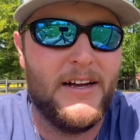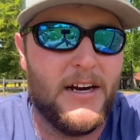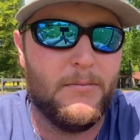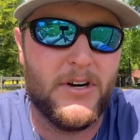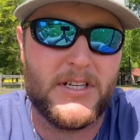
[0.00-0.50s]

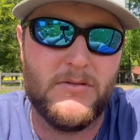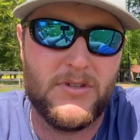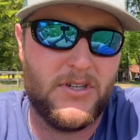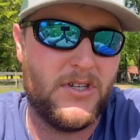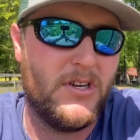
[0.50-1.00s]
Brisket
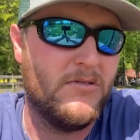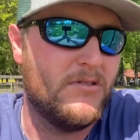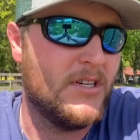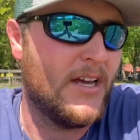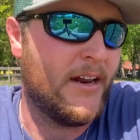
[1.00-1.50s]
was just
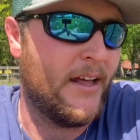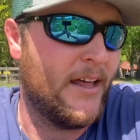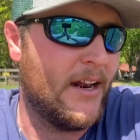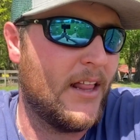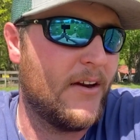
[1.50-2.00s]
huge. He had
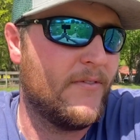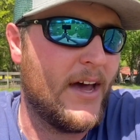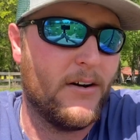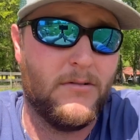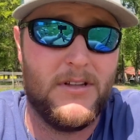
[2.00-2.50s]
a lot of
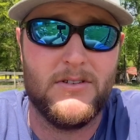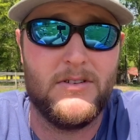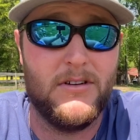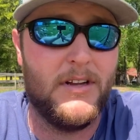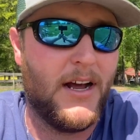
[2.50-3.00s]
fat on it. It's
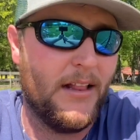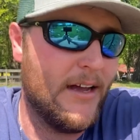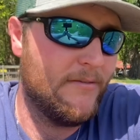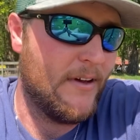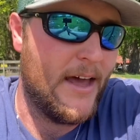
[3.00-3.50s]
good. I
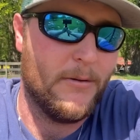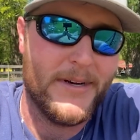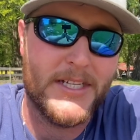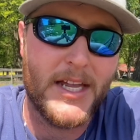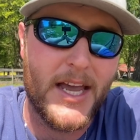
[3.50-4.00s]
like fat on
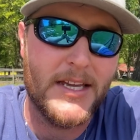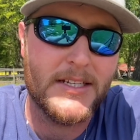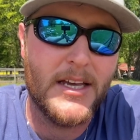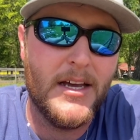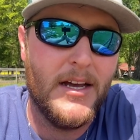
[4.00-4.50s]
my
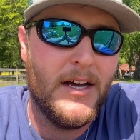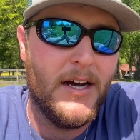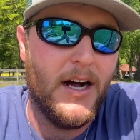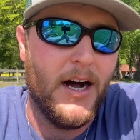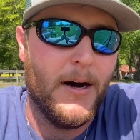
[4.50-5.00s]
steaks,
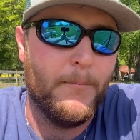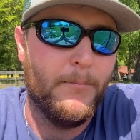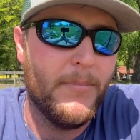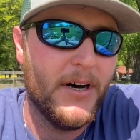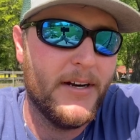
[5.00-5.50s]

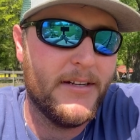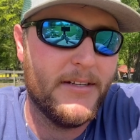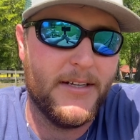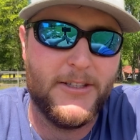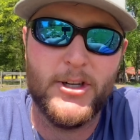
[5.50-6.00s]
but
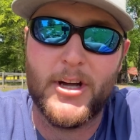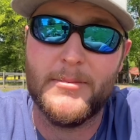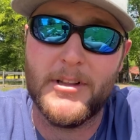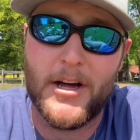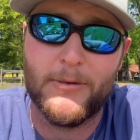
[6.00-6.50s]
he took
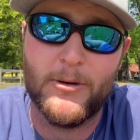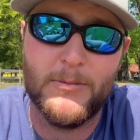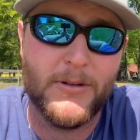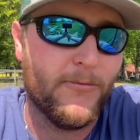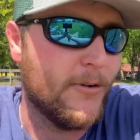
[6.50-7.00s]
up a lot of
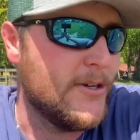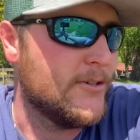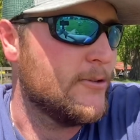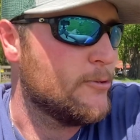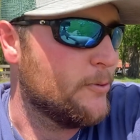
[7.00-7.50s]
room in the
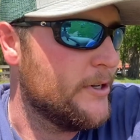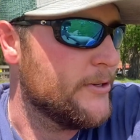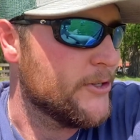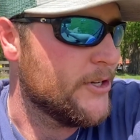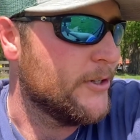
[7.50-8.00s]
freezer as
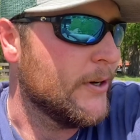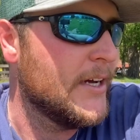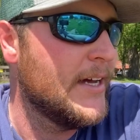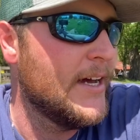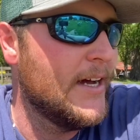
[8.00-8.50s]
well. So
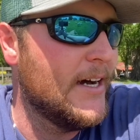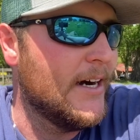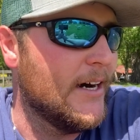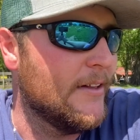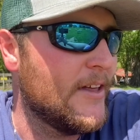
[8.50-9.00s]

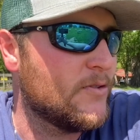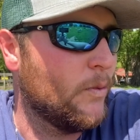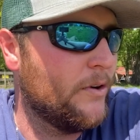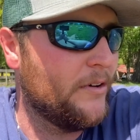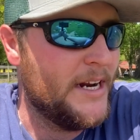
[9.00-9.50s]
that's
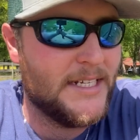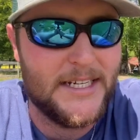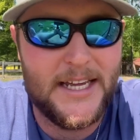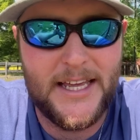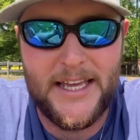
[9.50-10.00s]
one
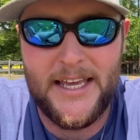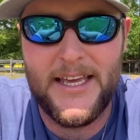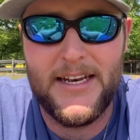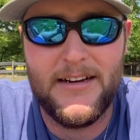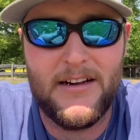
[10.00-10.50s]
reason.
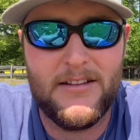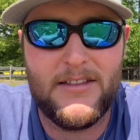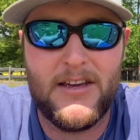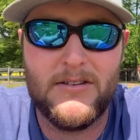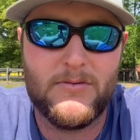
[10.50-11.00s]
And another
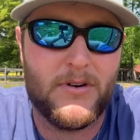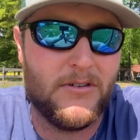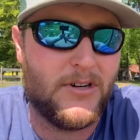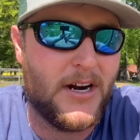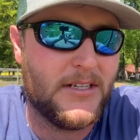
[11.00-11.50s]
thing is we're
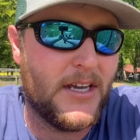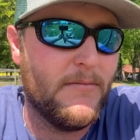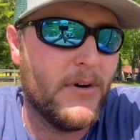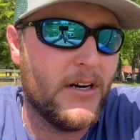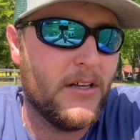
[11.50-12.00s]
going to try to
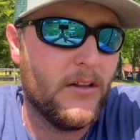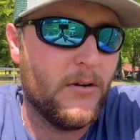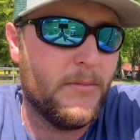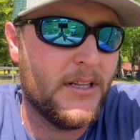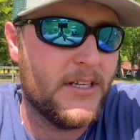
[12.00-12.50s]
save money a
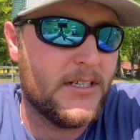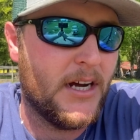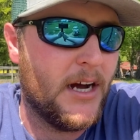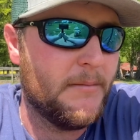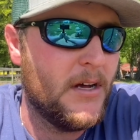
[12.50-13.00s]
little bit this
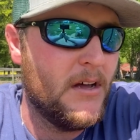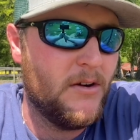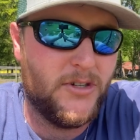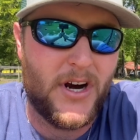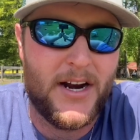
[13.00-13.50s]
time.
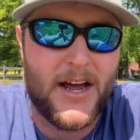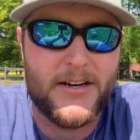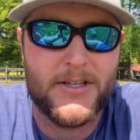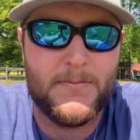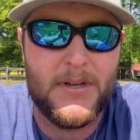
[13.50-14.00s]
Try
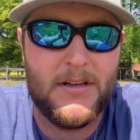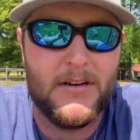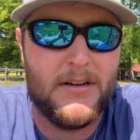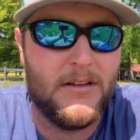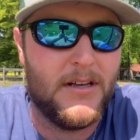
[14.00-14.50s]
not to
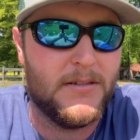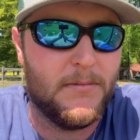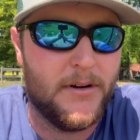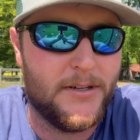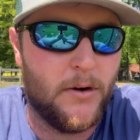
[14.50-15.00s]
spend as
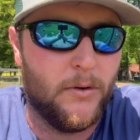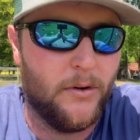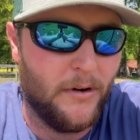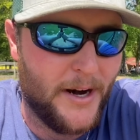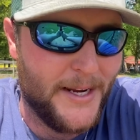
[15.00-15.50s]
much on
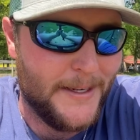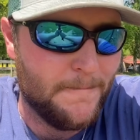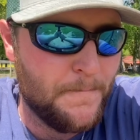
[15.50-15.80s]
grain.